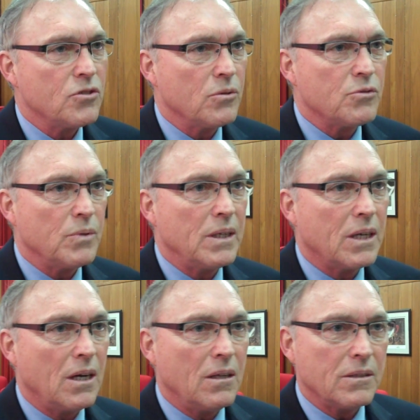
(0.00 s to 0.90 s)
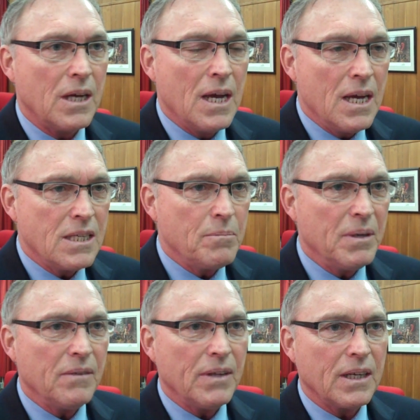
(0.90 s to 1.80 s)
So it's really called, it's a
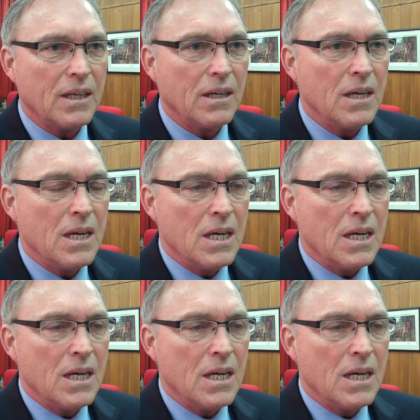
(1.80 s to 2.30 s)
bit of like an